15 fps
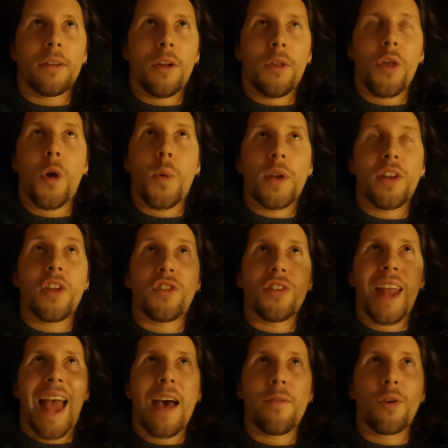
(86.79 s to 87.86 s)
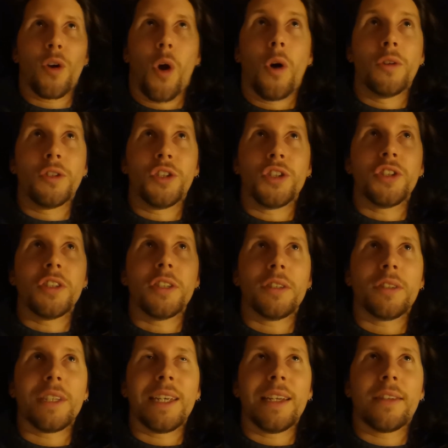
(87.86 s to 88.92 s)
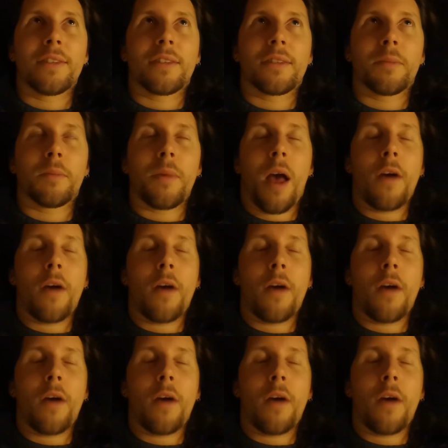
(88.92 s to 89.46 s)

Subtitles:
Although it doesn't have a consciousness, it's,